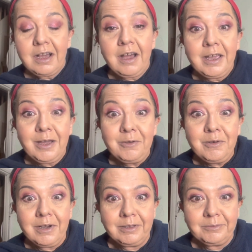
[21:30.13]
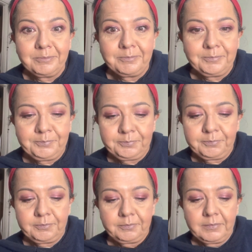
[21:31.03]
Iona.
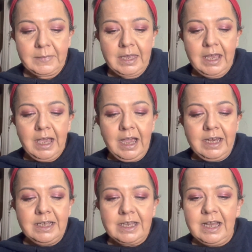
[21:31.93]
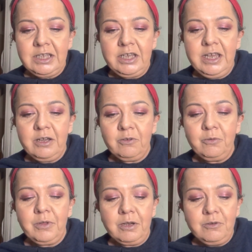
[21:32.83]
And it's actually,
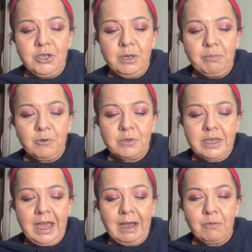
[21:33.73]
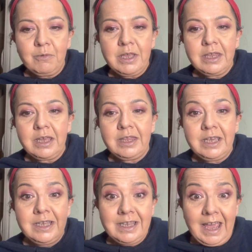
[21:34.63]
although she brought it out with
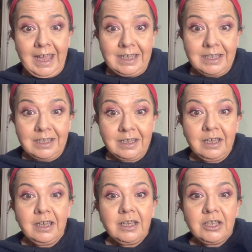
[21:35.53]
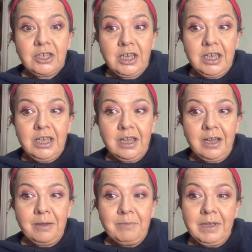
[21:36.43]
the set...
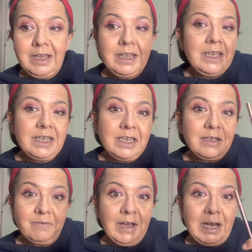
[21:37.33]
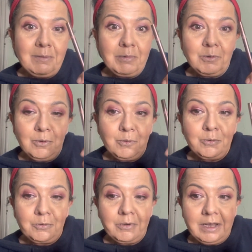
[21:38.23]
this is available all
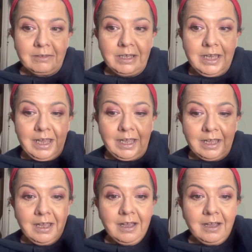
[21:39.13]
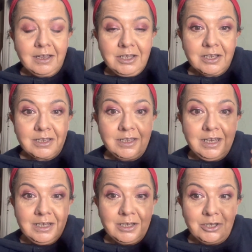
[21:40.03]
throughout the year. I just
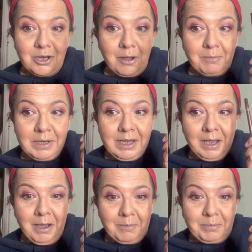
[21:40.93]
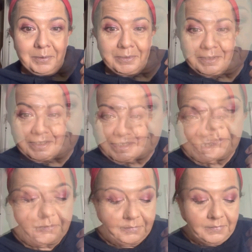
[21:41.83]
need to sharpen it up.
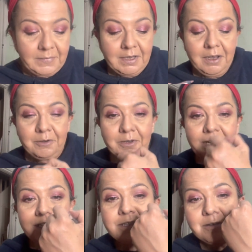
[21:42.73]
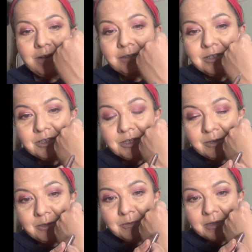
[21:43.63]
Okay, so I'll just show
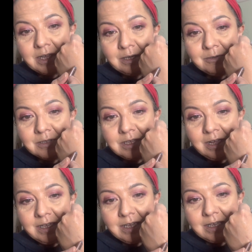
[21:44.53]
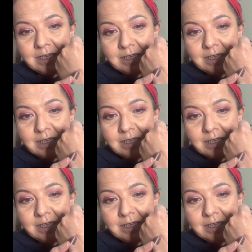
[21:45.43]
you what that looks like.